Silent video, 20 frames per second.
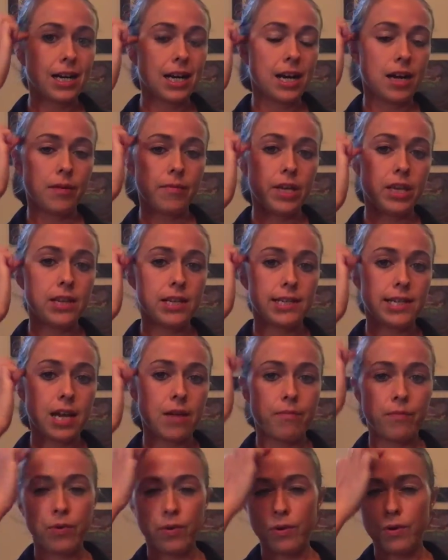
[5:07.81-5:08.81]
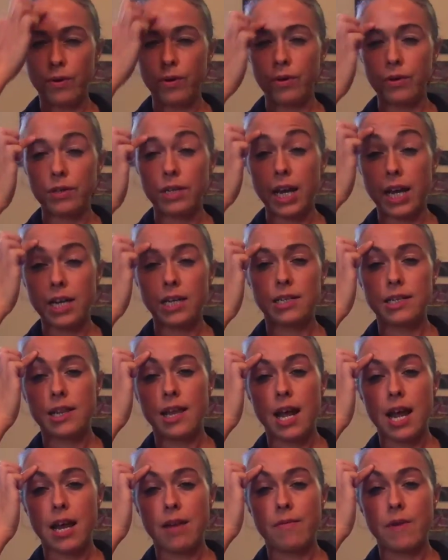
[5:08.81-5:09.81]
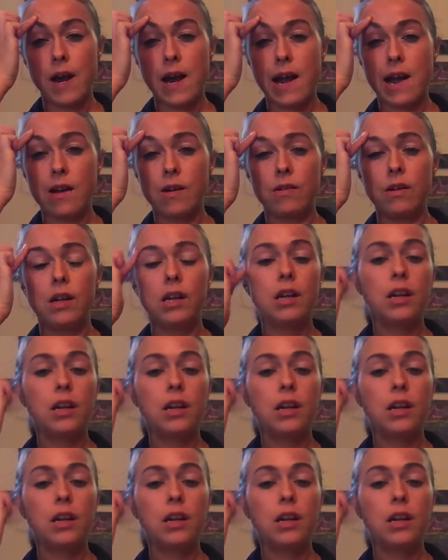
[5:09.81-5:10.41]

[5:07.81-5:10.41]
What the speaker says: in the temple, kind of to the eyebrow.